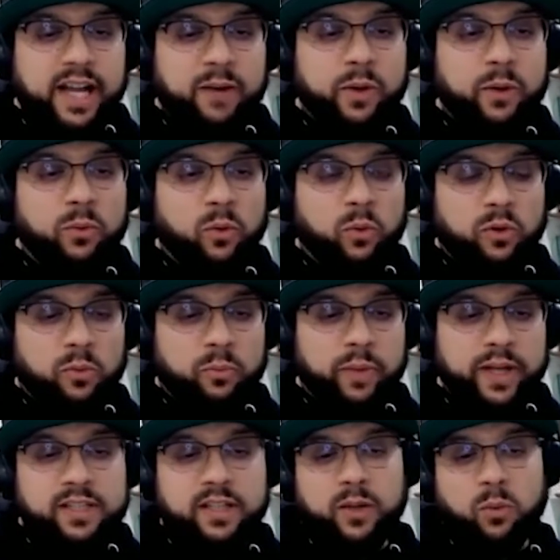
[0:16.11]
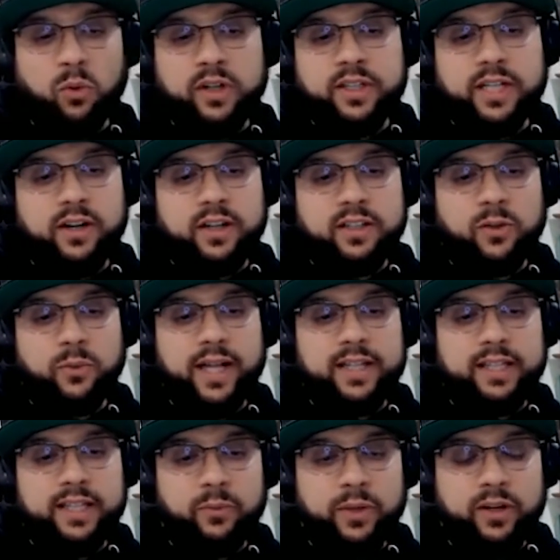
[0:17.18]
And we were basically worked out until we
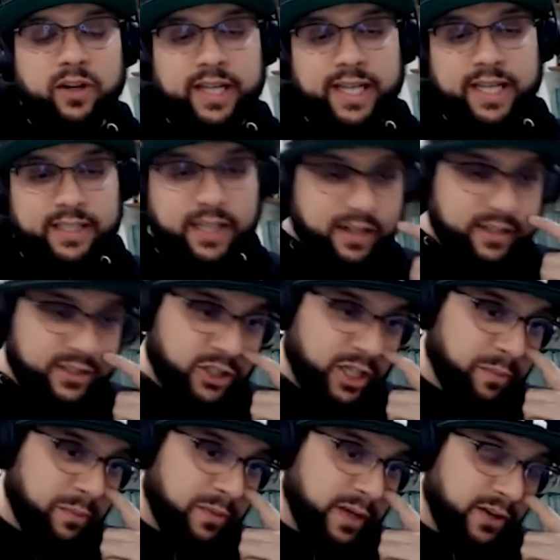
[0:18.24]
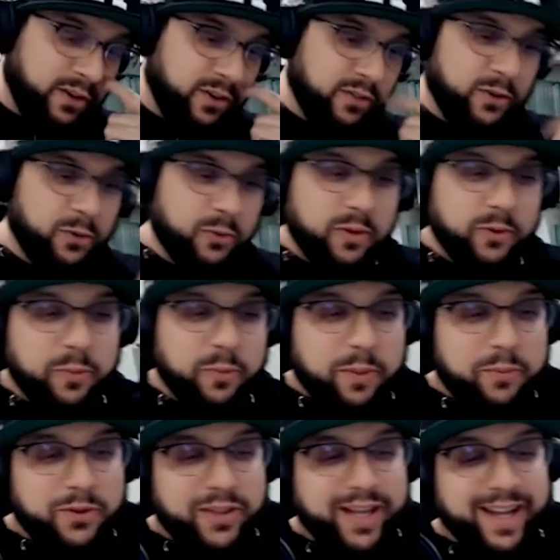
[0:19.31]
got kicked out of the gym. I don't know if you
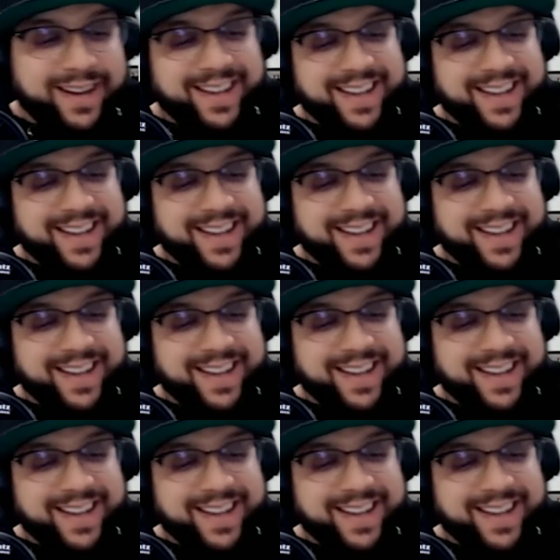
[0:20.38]
remember that.